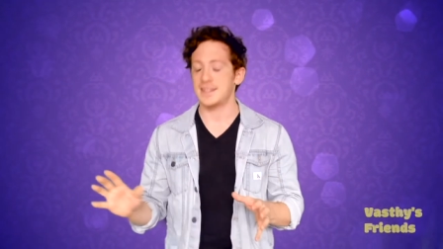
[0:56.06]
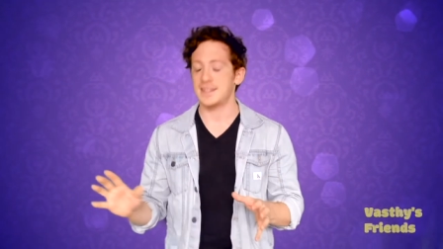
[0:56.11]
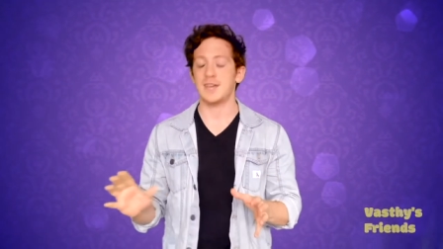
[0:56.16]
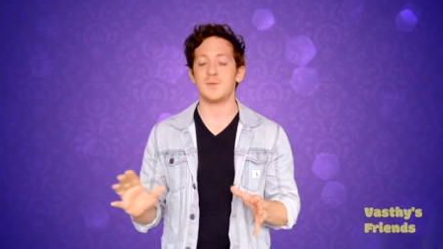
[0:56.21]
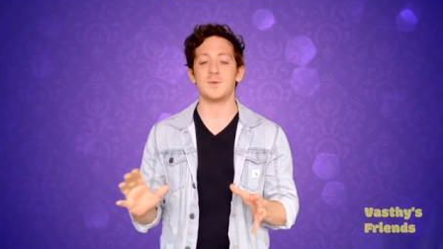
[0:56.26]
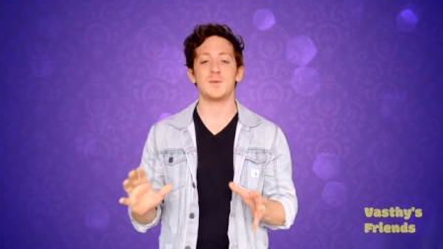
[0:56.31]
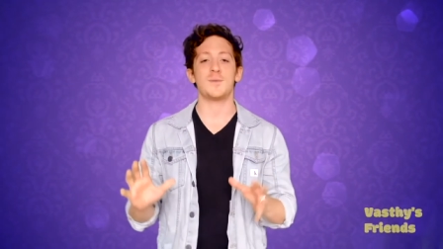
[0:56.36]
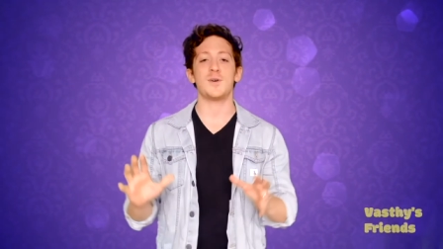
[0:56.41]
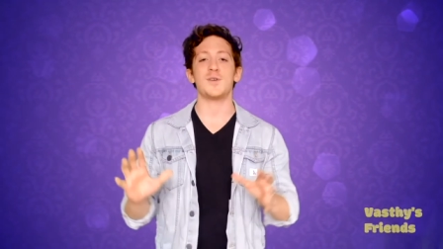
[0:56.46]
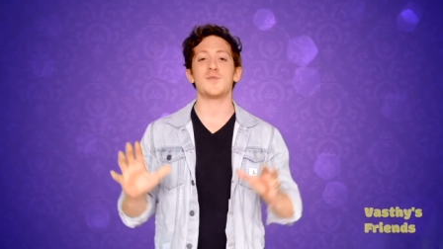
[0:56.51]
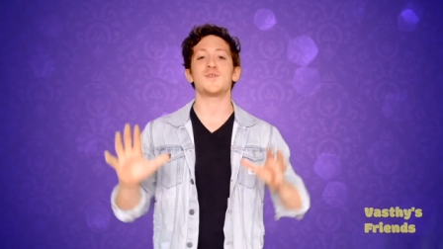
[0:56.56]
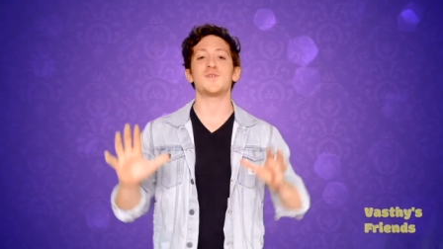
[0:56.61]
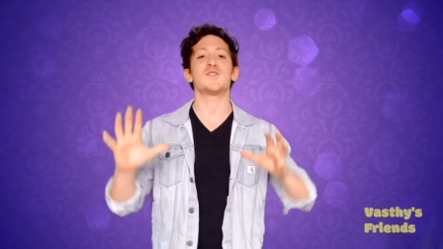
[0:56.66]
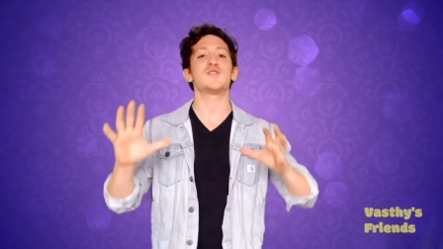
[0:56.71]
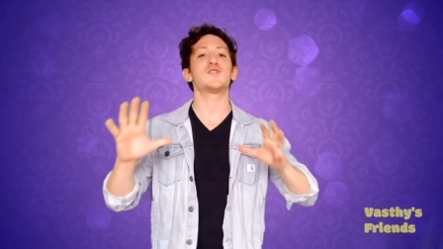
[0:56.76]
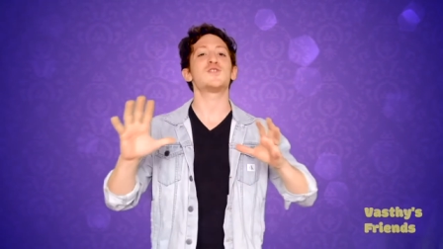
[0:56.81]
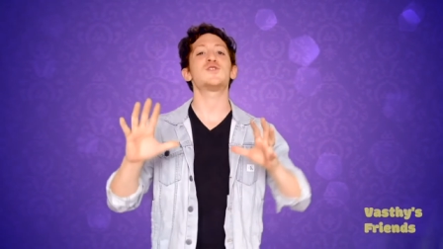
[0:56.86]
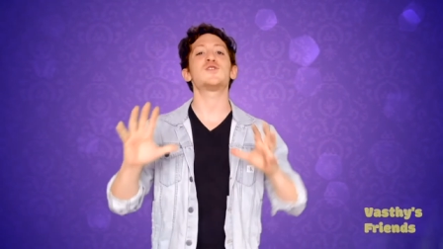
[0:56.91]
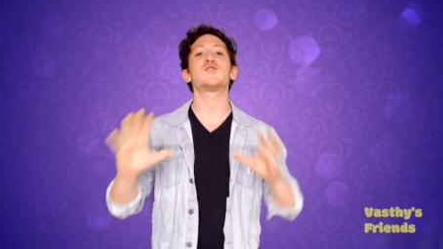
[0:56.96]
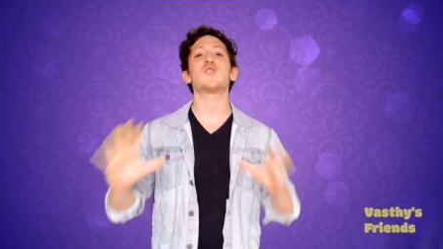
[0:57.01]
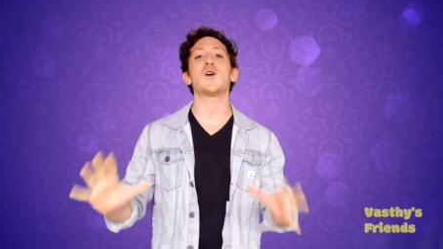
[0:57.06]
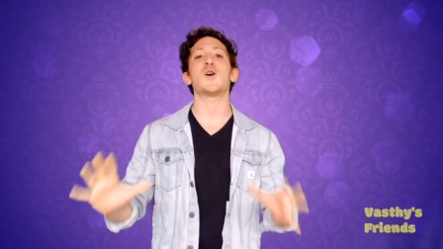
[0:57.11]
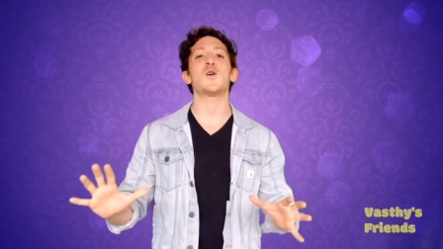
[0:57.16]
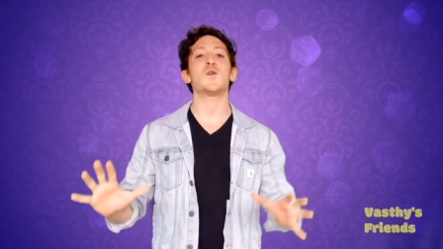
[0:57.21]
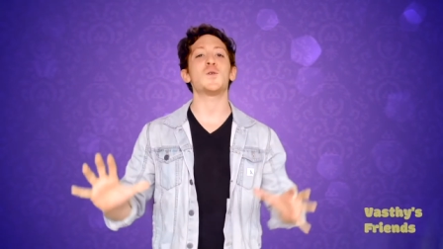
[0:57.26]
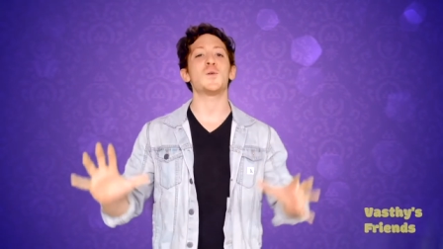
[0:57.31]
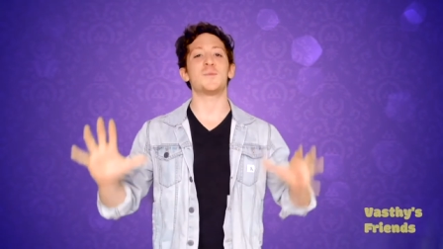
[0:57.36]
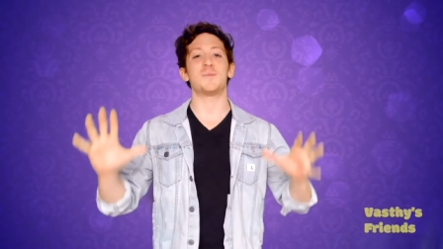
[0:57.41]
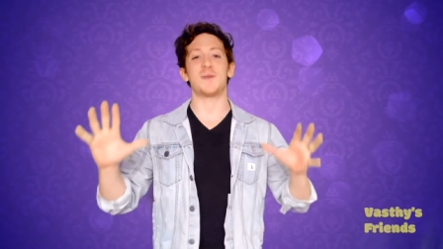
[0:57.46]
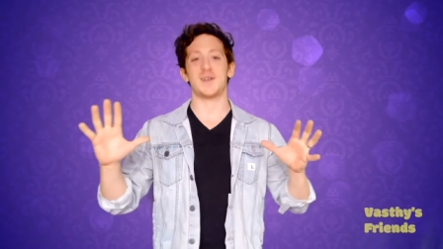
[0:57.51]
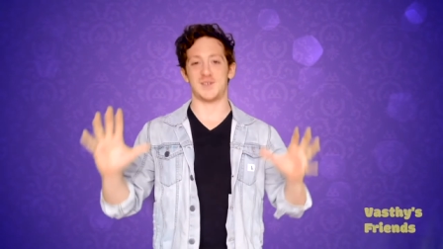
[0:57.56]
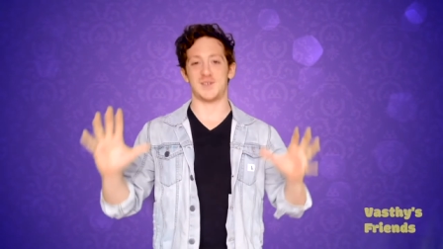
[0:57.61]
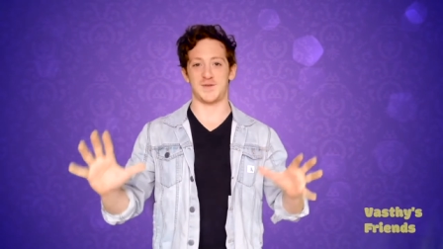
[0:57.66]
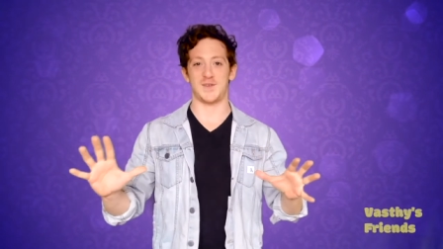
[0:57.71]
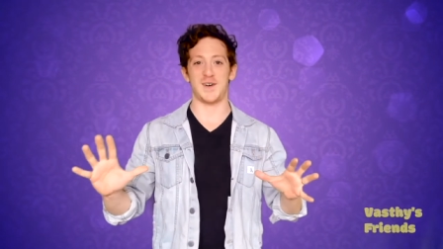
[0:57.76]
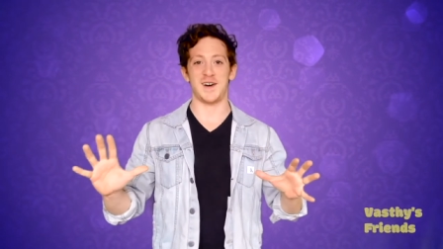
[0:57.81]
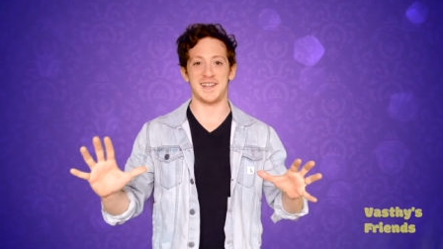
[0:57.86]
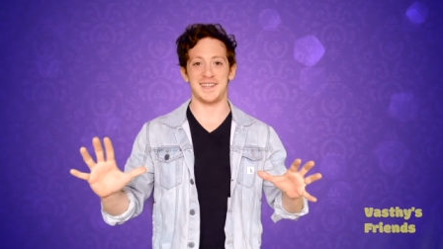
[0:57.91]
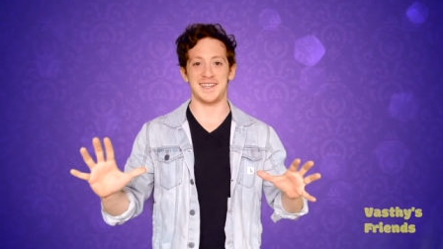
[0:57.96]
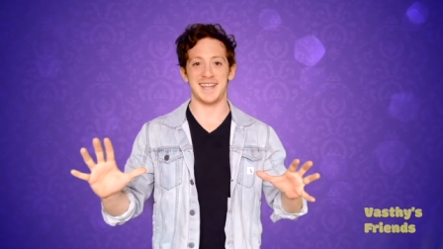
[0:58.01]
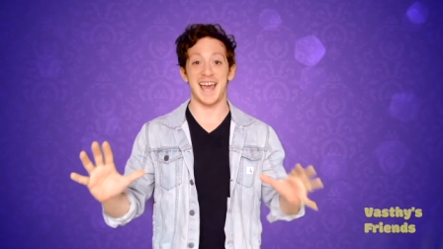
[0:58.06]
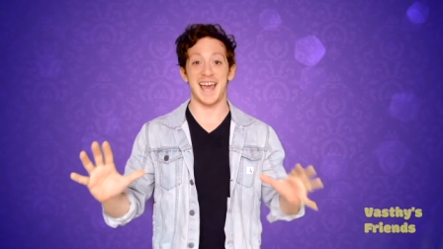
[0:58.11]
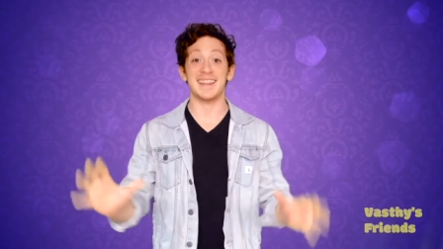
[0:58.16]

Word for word: They were both so much fun.